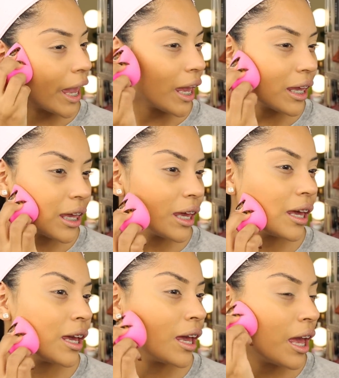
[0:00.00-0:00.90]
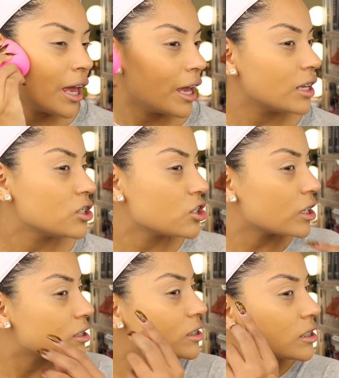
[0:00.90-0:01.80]
cakey and
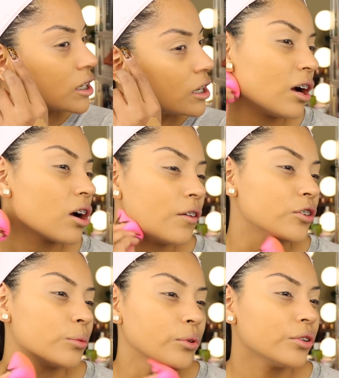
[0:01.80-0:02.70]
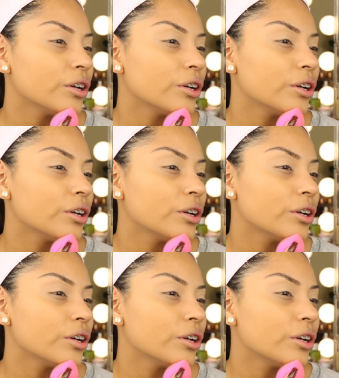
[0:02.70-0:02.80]
just not comfortable.